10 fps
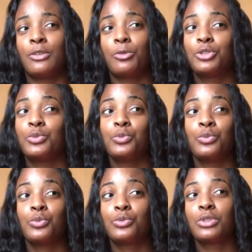what
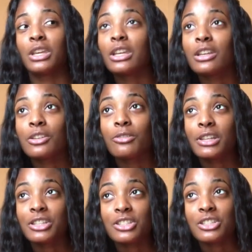you think your
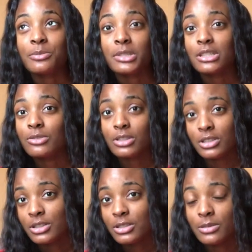relationship is with
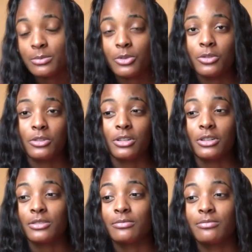them
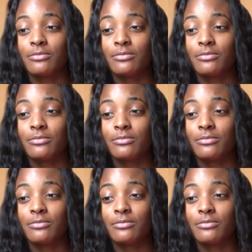or